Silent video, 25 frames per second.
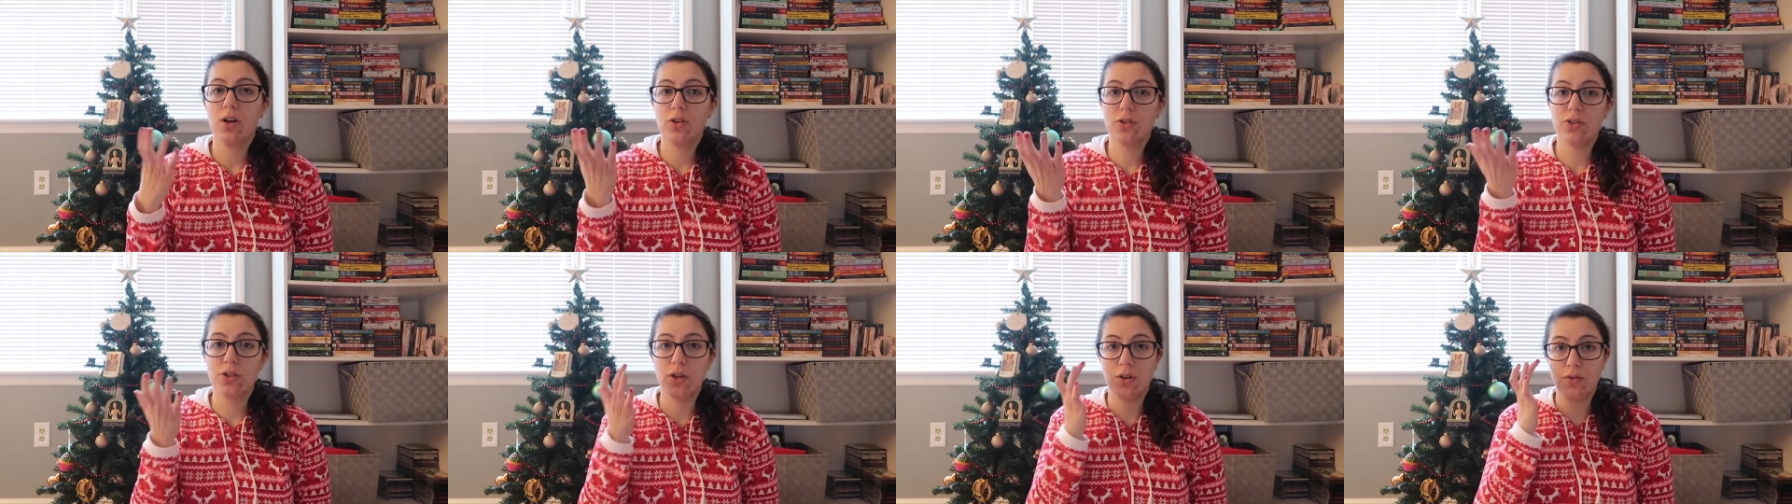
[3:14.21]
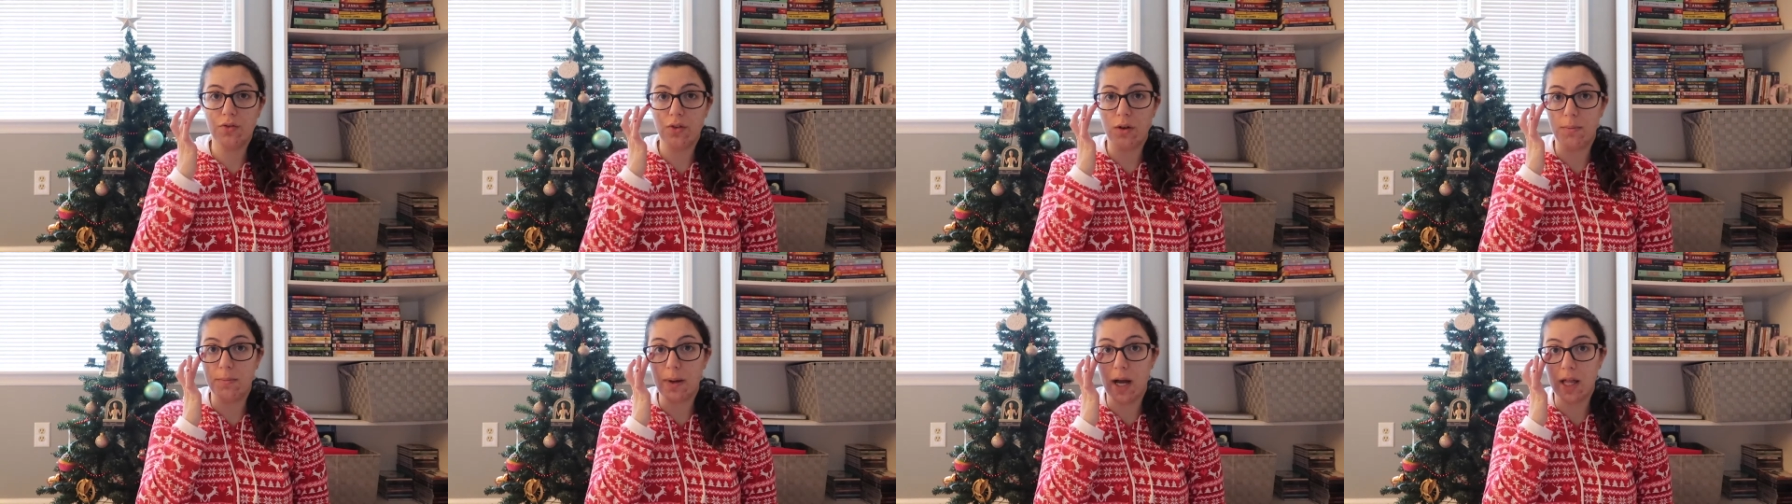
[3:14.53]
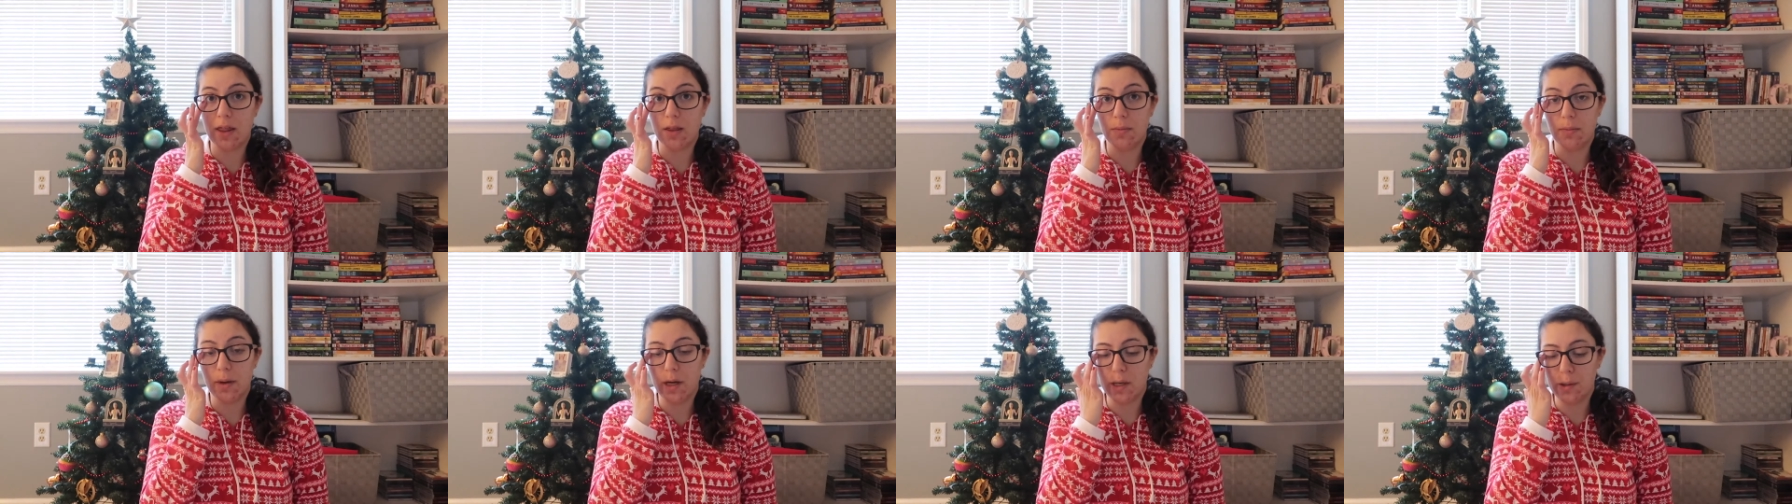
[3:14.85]
Also from
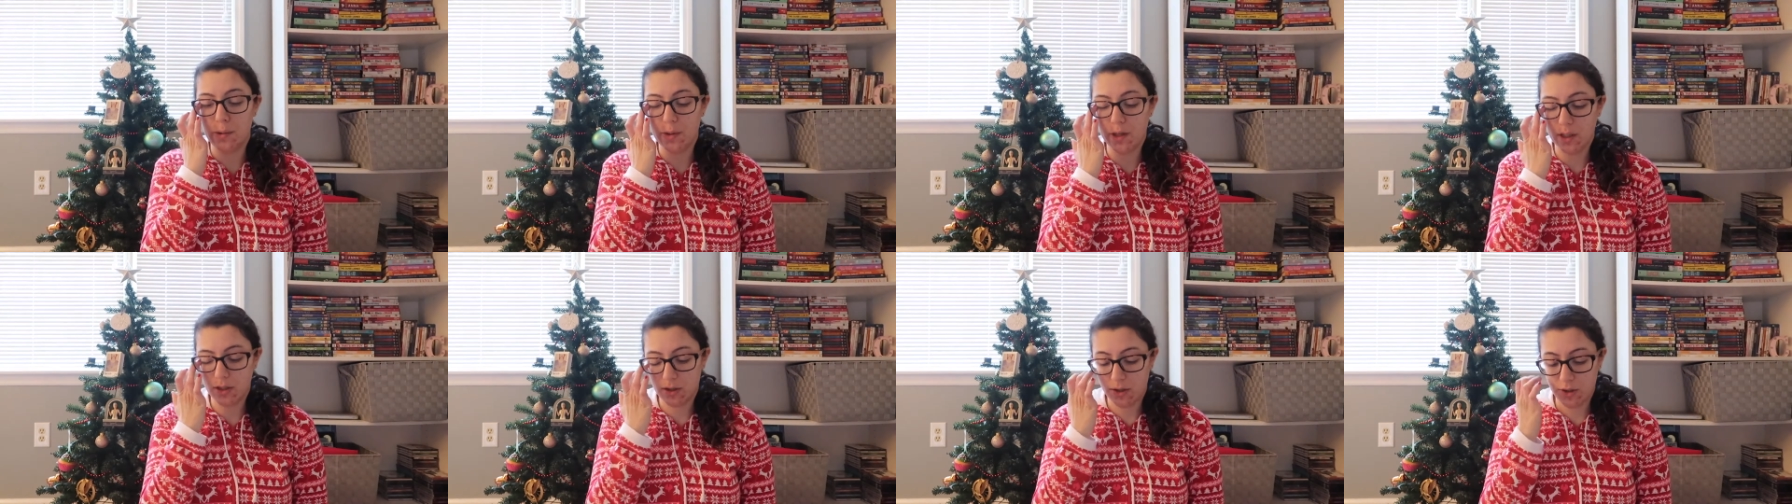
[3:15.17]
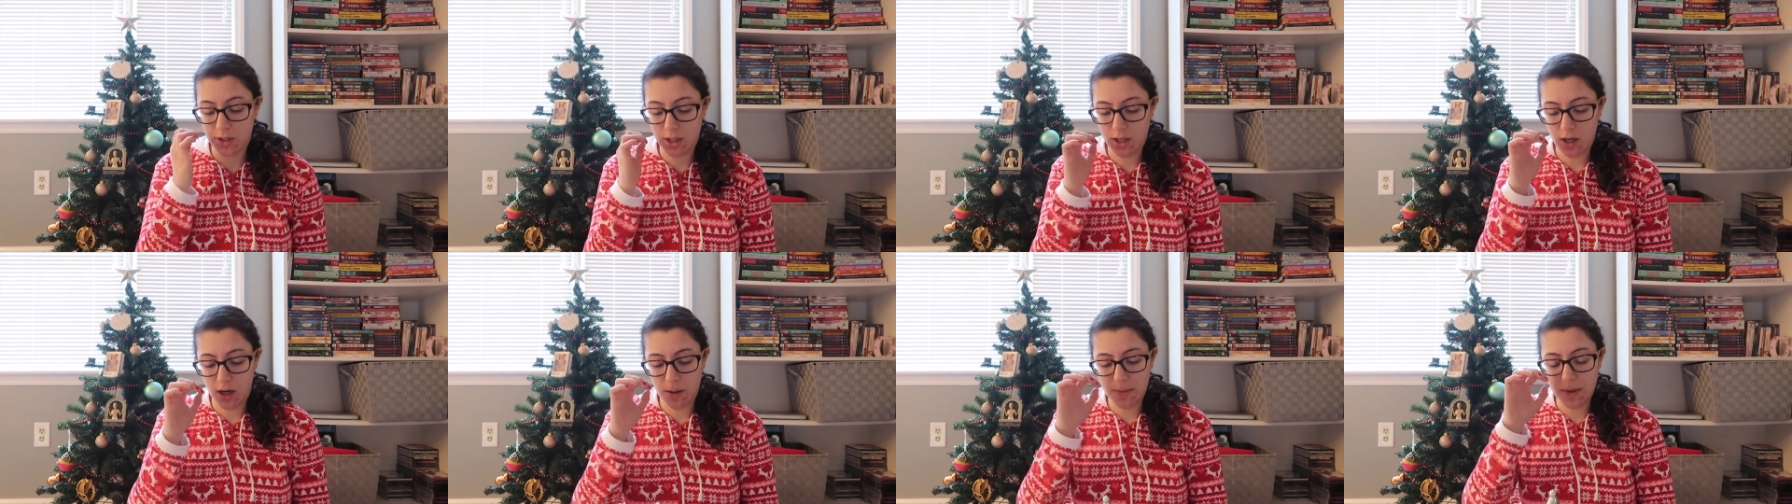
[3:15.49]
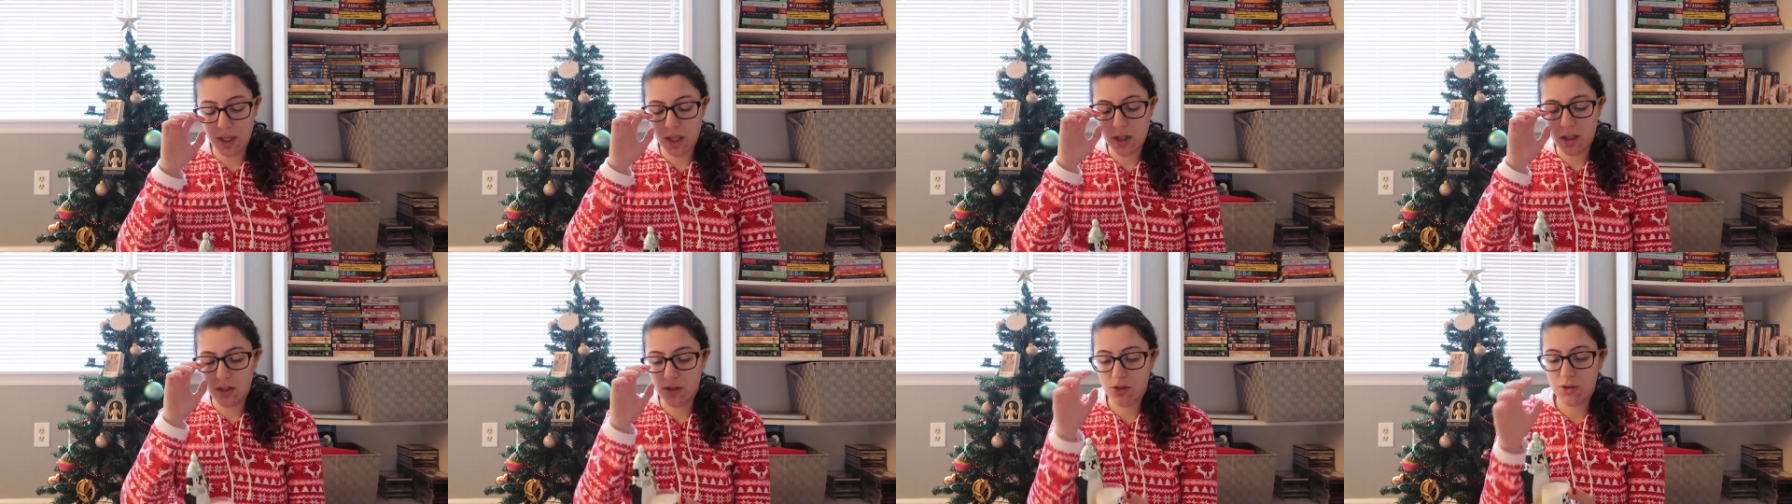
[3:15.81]
Bath & Body Works, she got
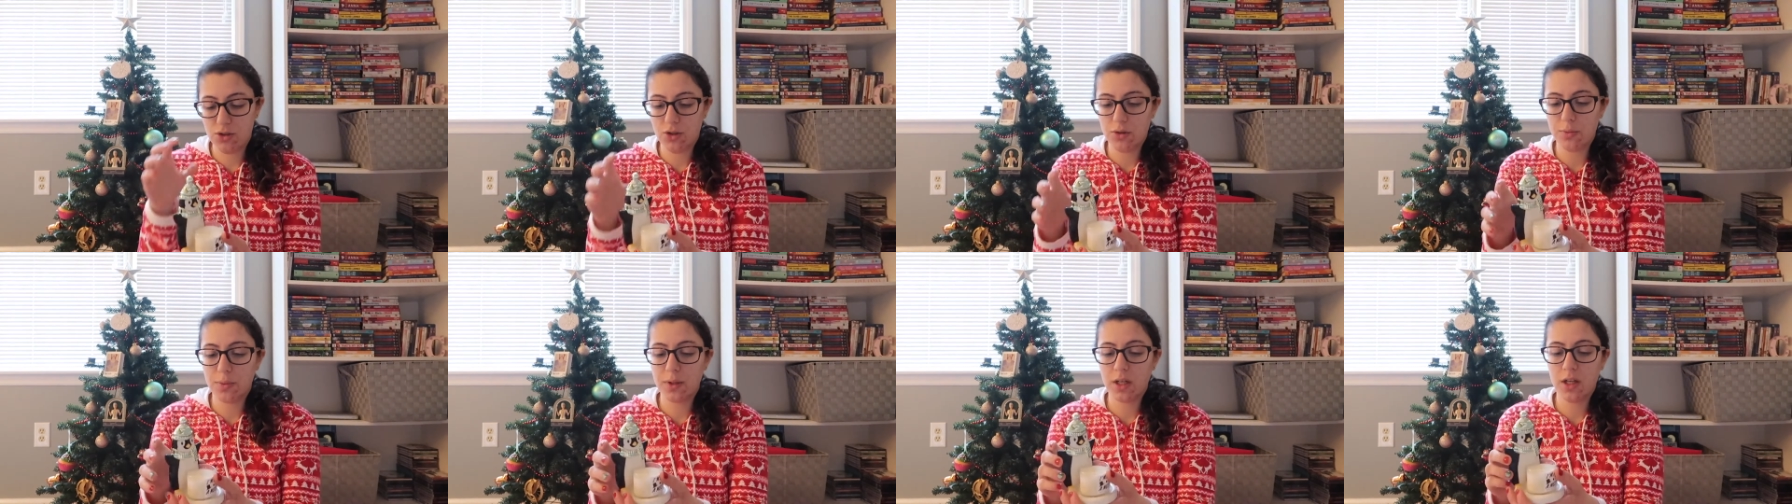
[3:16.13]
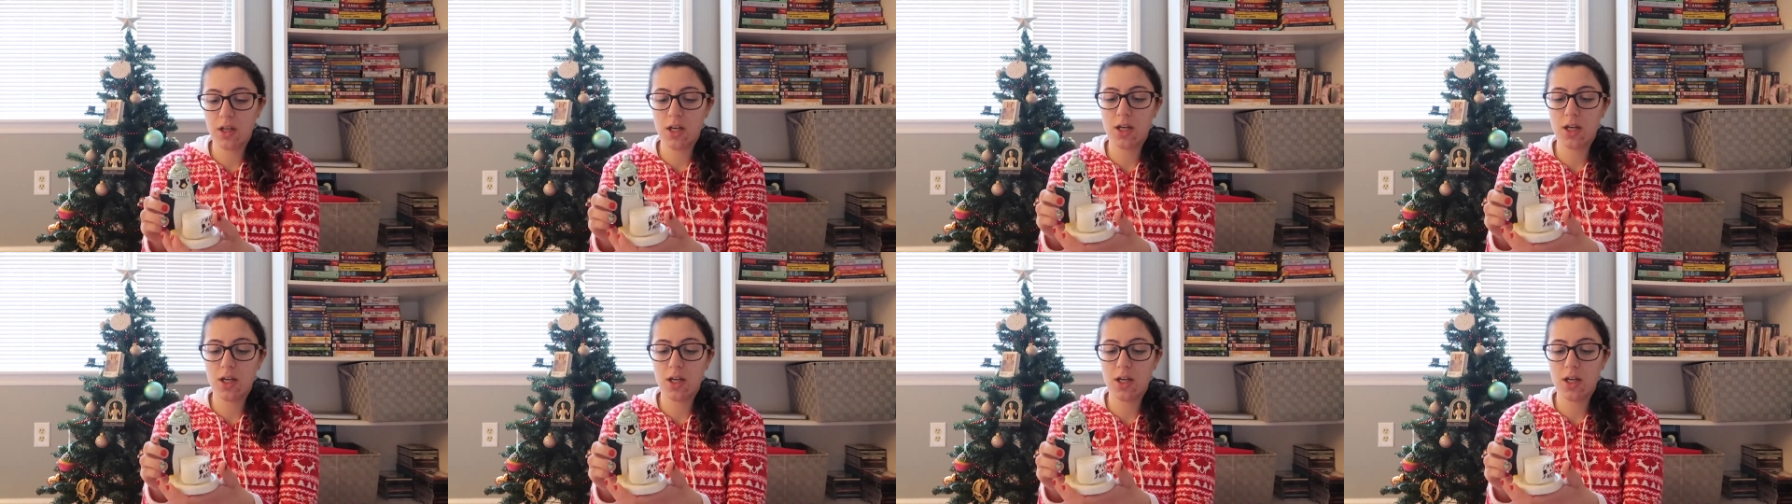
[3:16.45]
me this super